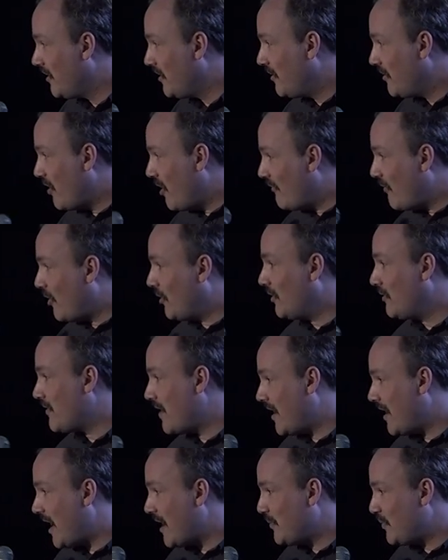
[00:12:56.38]
of all of
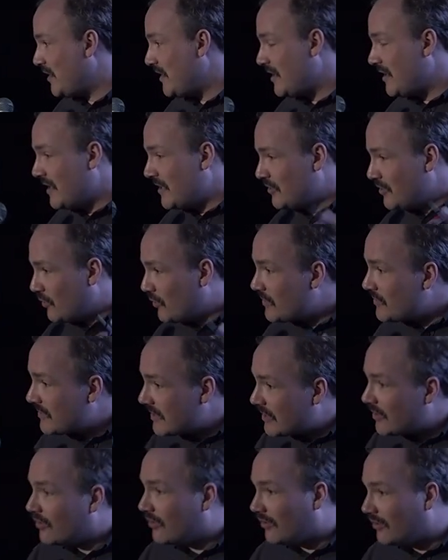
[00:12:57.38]
that IP into a
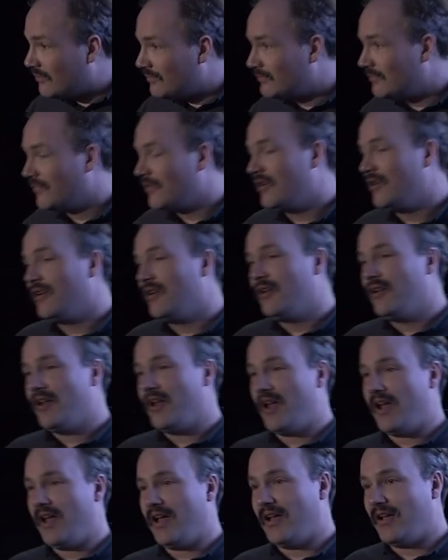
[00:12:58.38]
single
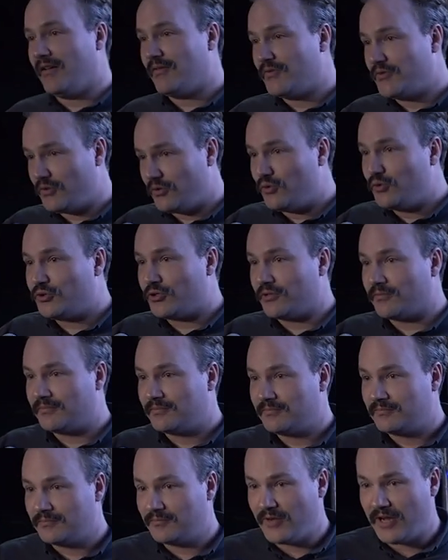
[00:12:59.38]
uh, solution,
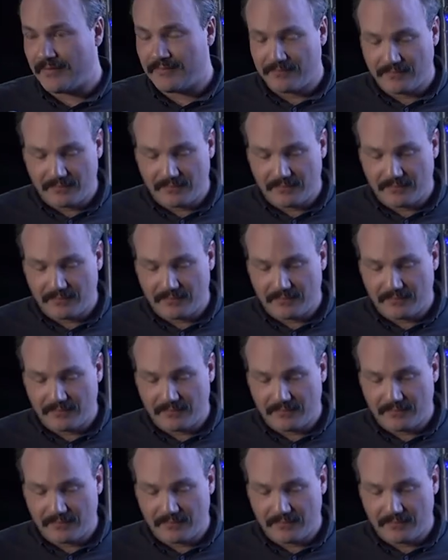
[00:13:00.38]
right?